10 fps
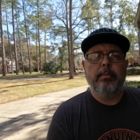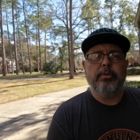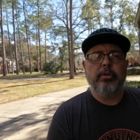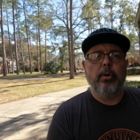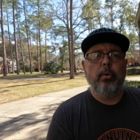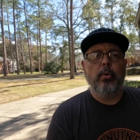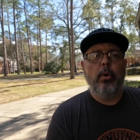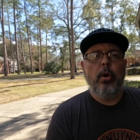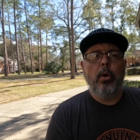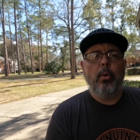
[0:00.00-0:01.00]
So
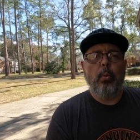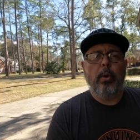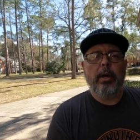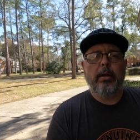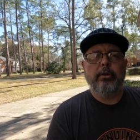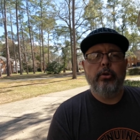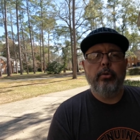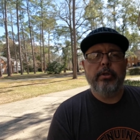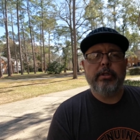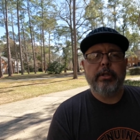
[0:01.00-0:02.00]
what I'll
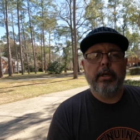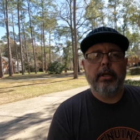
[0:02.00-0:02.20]
do is